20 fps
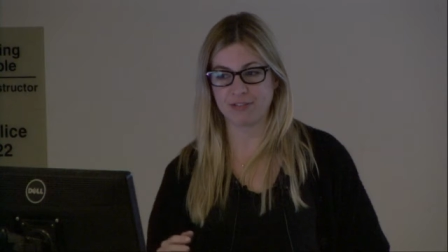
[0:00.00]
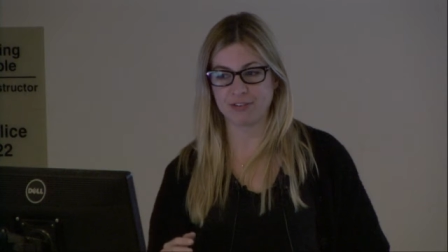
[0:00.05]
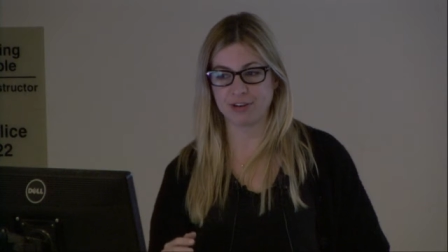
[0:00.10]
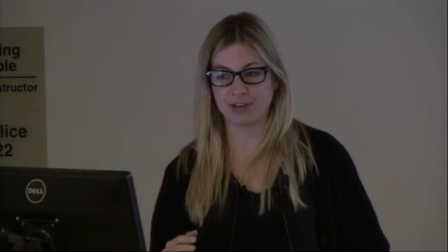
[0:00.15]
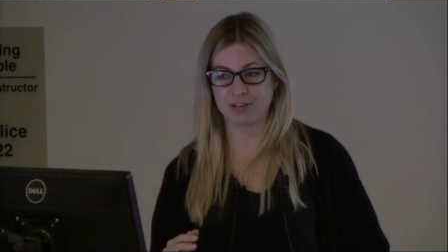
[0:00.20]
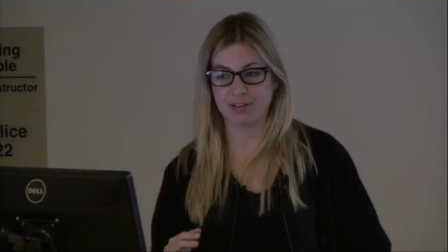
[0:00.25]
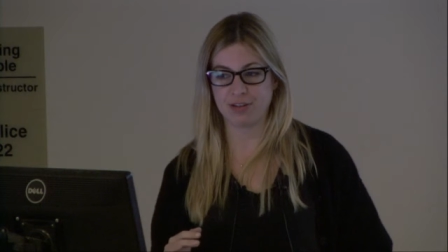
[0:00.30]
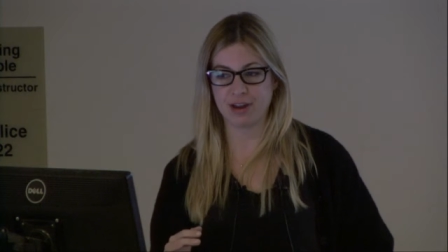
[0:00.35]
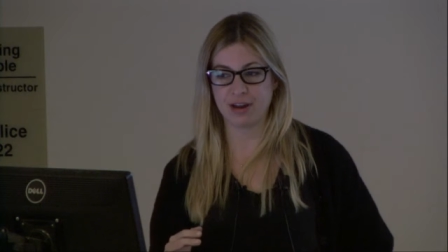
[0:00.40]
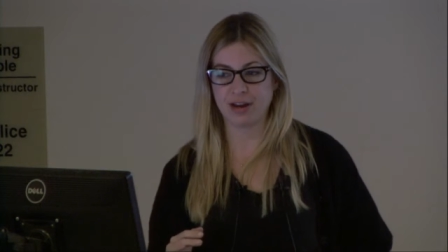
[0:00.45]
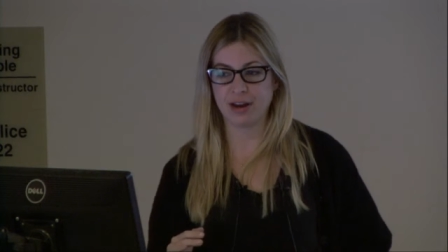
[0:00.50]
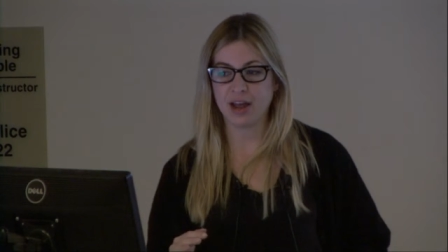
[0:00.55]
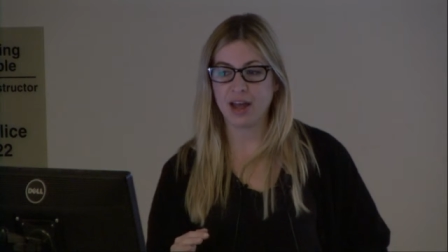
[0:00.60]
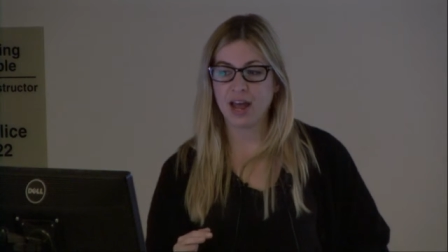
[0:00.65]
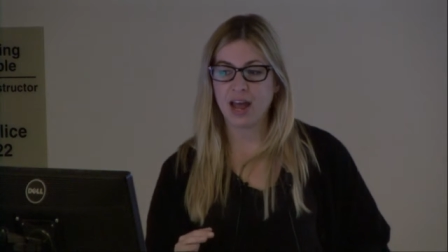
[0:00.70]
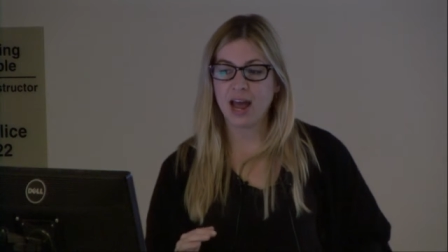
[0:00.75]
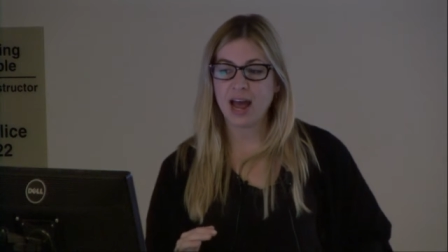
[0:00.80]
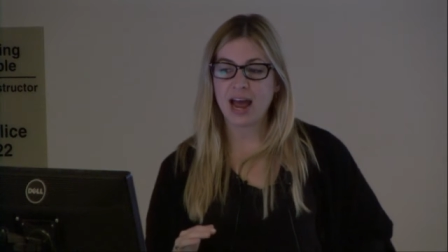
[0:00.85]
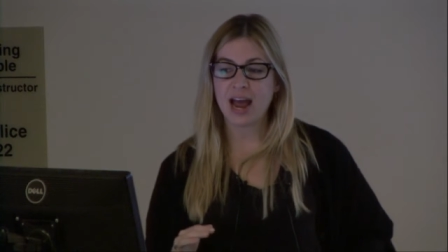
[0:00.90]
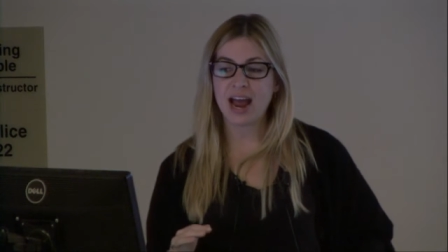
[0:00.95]
everything?
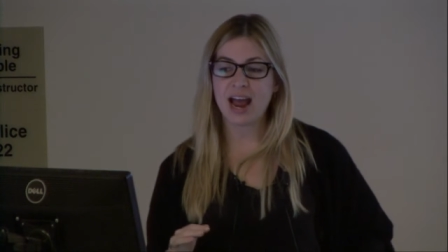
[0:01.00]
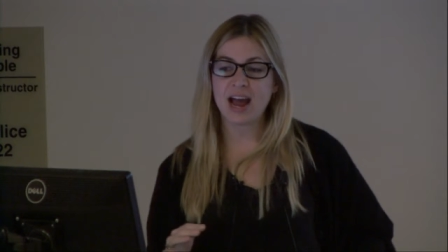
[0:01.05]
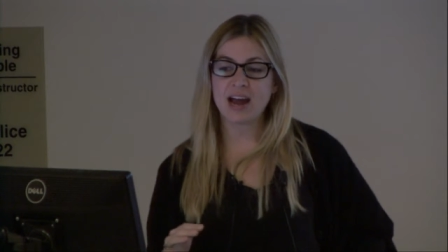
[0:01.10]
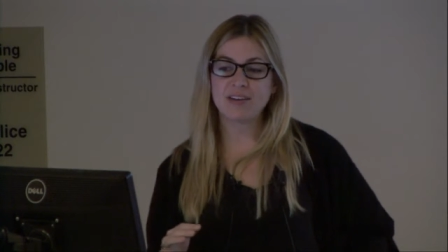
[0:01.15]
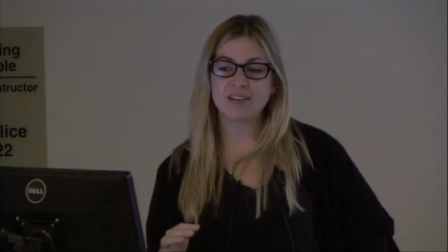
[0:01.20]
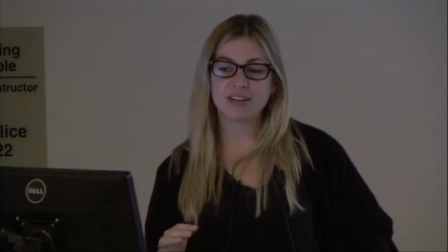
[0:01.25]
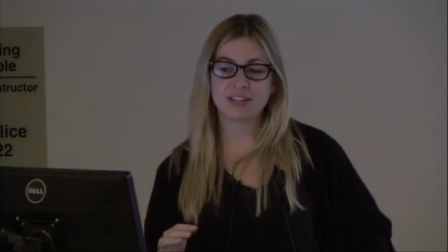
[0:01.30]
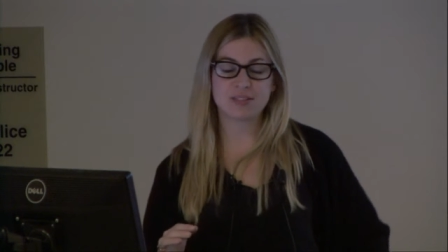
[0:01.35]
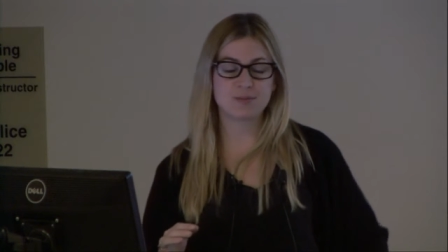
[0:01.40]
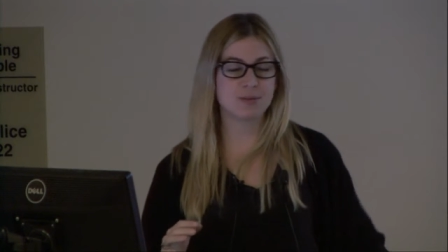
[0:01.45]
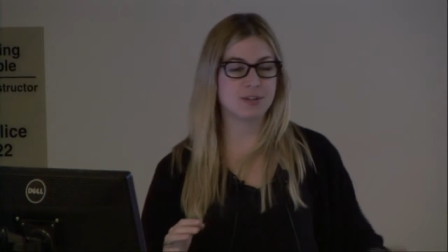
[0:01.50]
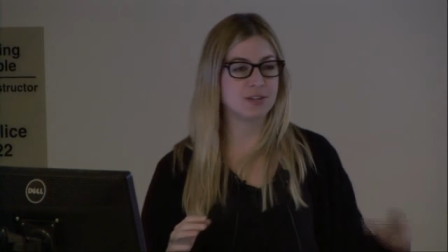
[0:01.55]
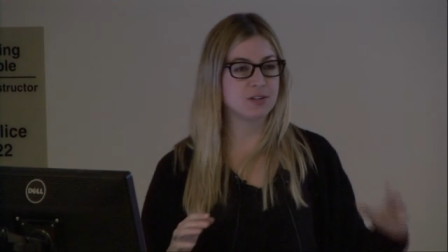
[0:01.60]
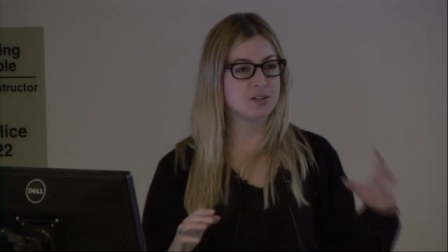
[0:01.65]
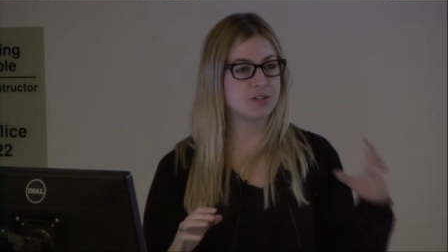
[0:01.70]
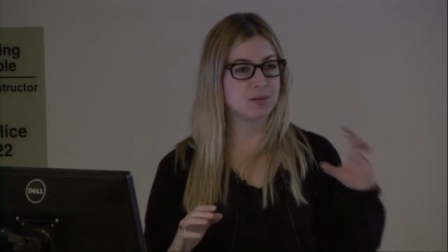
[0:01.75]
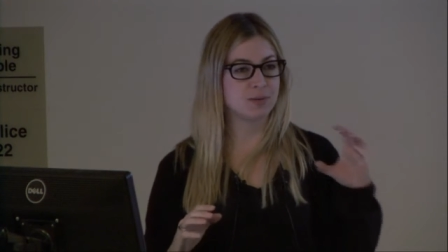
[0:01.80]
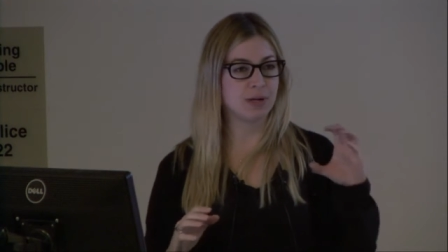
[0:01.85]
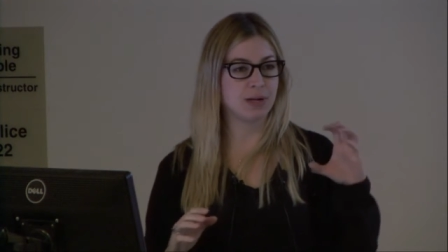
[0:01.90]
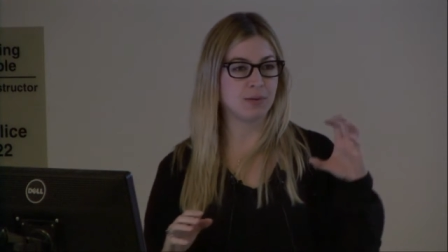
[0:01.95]
I had
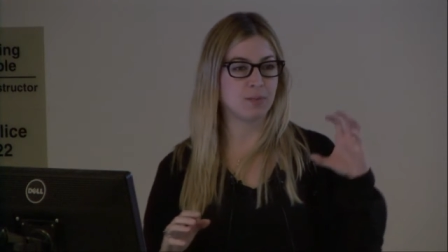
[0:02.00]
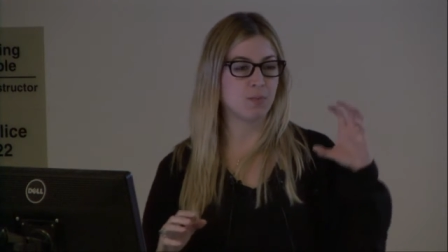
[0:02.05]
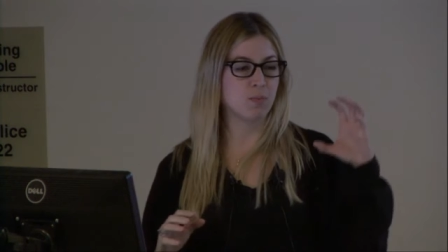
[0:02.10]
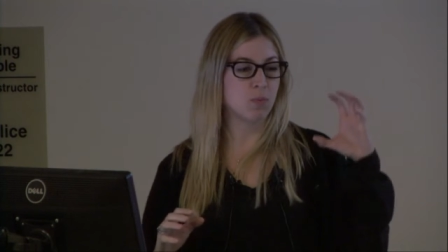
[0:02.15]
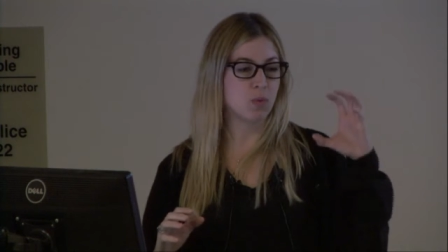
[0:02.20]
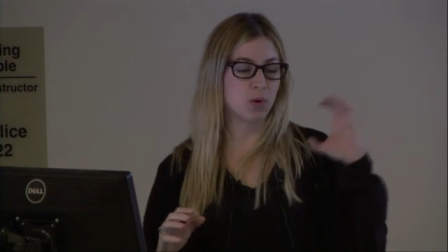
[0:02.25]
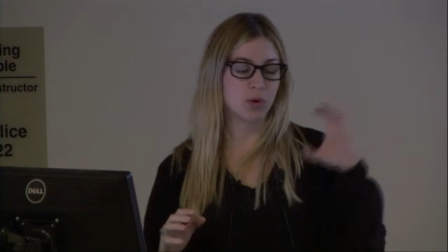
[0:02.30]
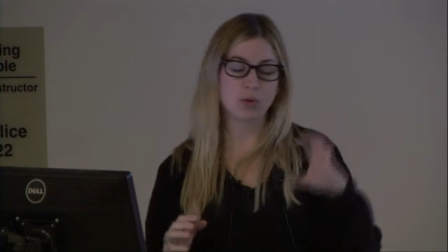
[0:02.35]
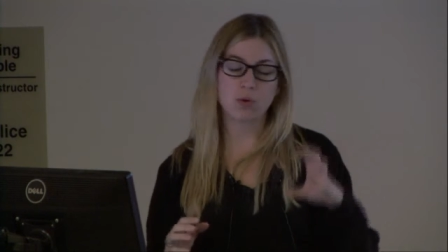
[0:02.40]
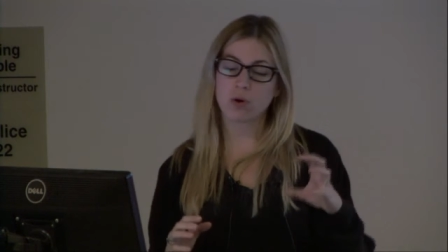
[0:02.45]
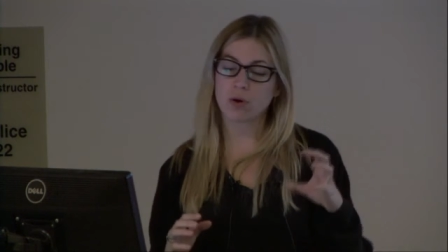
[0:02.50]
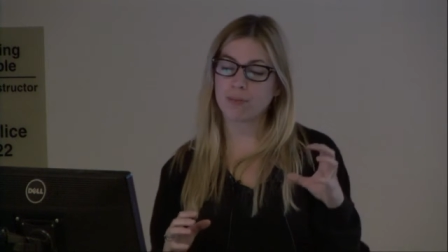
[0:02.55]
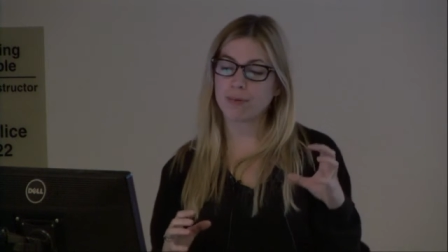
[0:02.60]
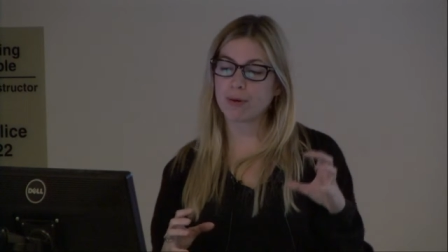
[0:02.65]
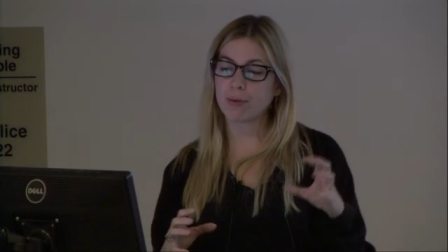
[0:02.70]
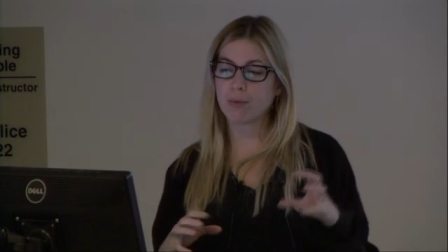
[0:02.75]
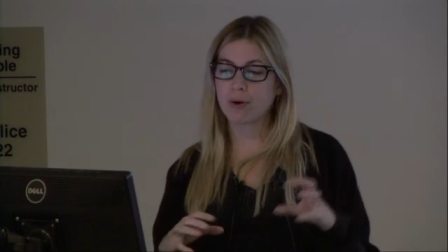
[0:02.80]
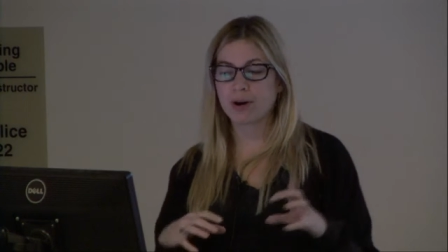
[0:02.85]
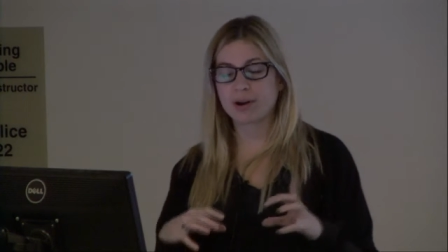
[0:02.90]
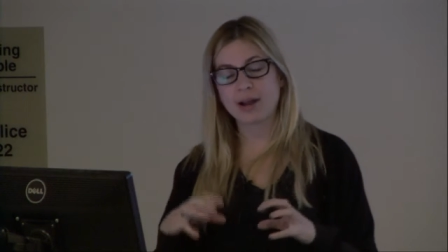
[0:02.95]
experience doing more
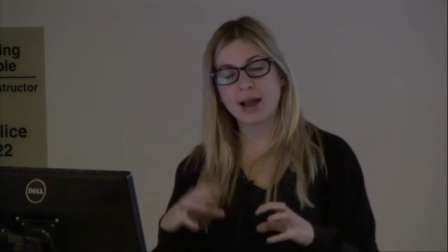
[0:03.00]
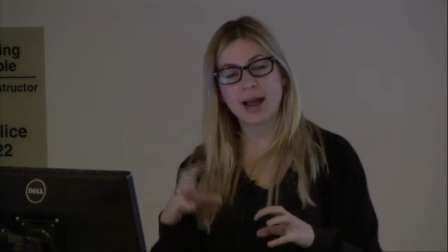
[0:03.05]
corporate work,